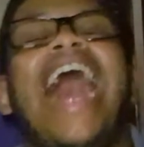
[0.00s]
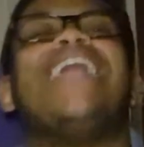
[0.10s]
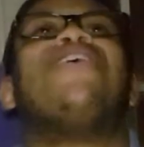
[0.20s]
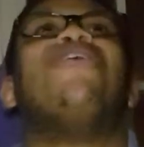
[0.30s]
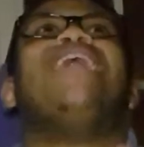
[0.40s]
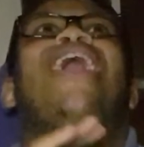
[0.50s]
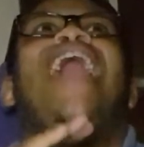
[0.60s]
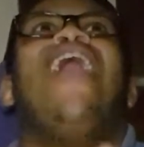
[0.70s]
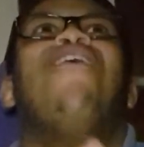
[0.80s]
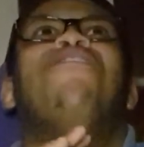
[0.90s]
I don't know
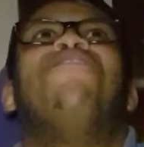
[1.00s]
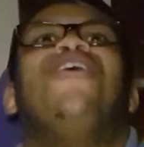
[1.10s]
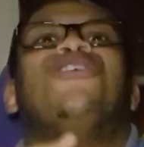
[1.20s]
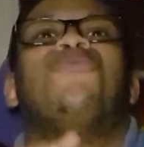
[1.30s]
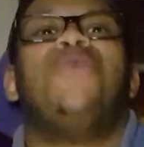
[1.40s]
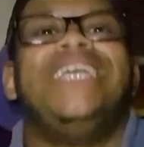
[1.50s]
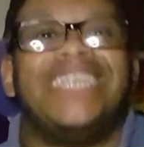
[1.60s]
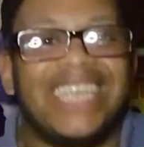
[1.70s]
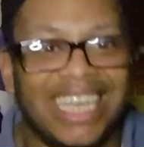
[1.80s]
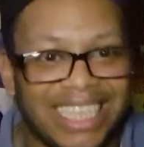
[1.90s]
how fast
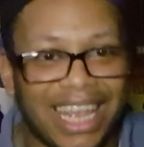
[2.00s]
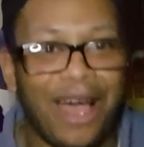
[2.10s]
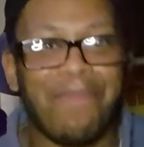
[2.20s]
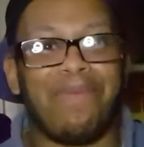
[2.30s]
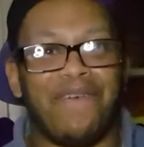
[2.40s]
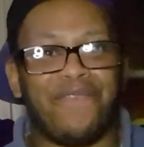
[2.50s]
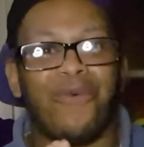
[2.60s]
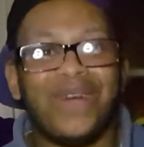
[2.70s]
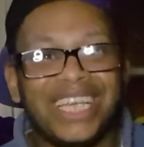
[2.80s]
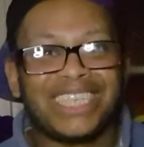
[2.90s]
Whis is, but
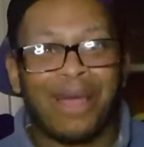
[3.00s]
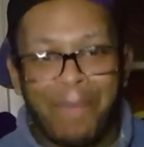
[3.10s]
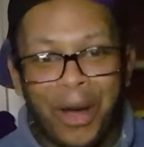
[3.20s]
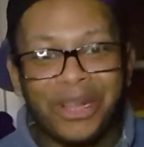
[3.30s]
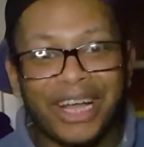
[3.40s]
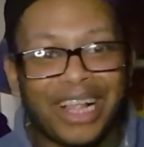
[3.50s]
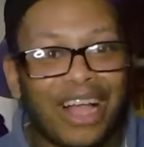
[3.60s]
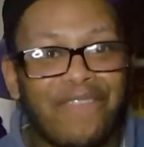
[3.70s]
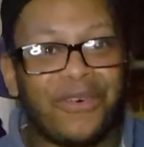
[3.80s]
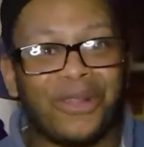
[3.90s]
for Whis to put the
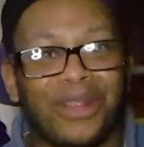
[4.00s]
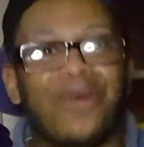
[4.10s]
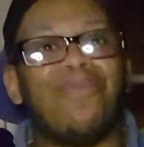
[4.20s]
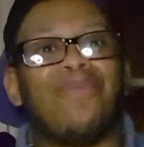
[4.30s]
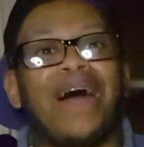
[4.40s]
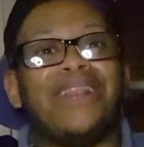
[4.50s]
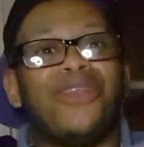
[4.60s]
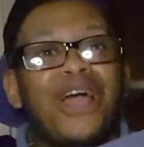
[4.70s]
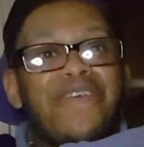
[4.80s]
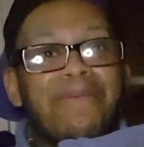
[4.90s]
glove on
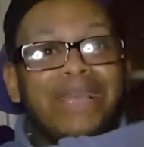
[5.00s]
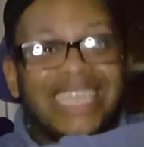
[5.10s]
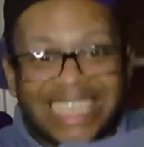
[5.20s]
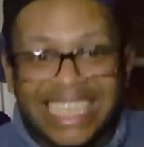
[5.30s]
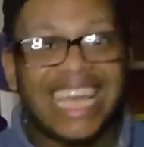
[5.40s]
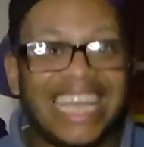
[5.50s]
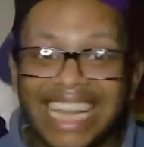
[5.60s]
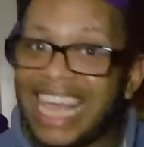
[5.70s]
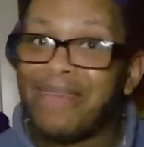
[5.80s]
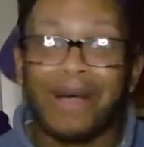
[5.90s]
and not even be
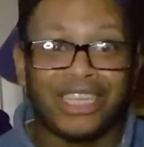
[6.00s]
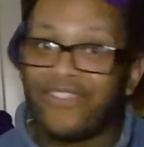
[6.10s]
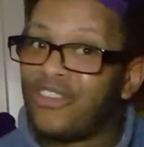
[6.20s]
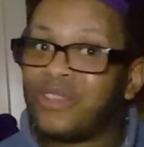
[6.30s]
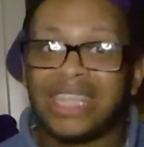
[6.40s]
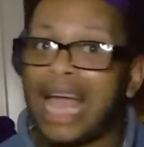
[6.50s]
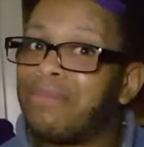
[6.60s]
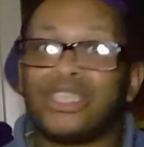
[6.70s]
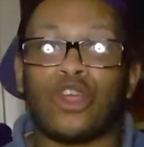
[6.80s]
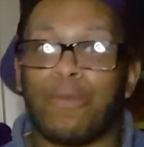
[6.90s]
seen, he must have used
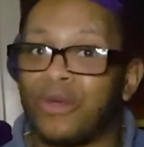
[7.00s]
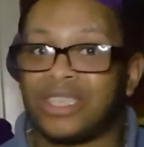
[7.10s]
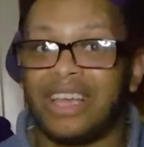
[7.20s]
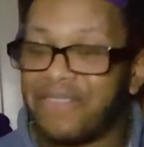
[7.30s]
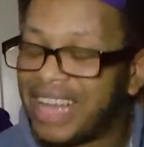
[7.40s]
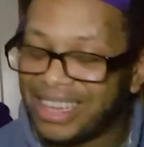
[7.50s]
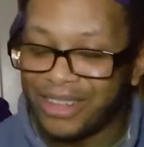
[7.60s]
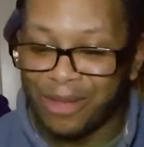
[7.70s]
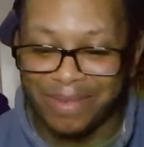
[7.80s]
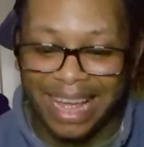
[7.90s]
time stop or something. I
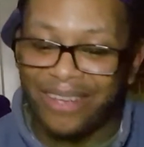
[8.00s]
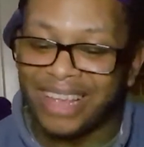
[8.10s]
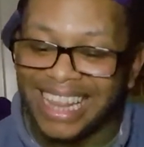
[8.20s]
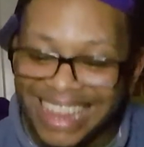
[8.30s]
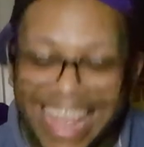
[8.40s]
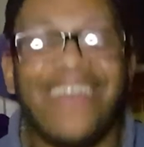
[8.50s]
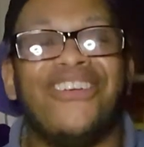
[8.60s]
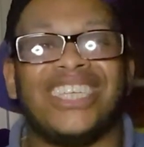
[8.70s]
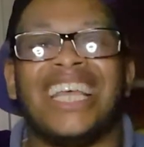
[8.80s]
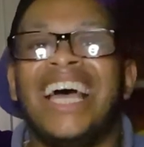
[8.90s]
don't know, but that was
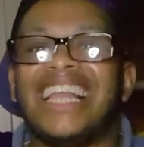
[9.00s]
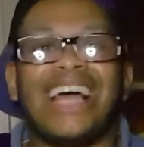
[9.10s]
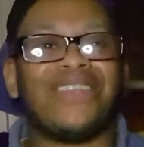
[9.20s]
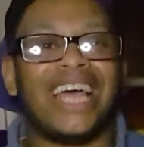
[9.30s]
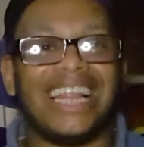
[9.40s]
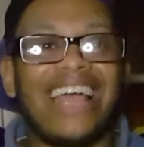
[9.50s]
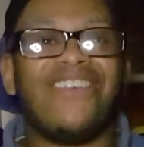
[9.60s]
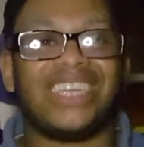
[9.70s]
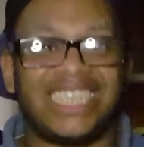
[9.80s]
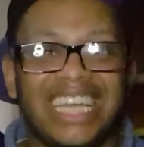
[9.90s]
hilarious. That was a
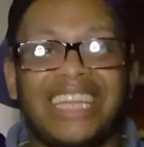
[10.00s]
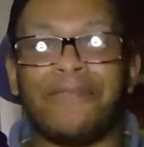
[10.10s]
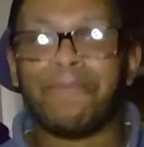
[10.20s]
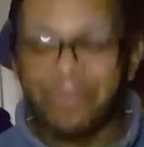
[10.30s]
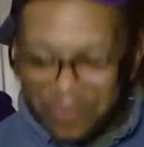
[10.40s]
hilarious scene.